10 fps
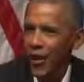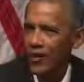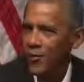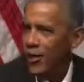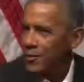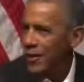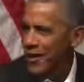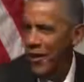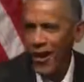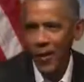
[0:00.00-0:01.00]
What's
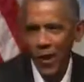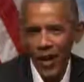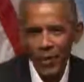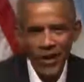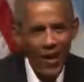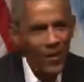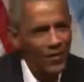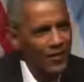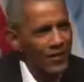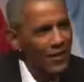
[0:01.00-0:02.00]
been going on while I've been gone?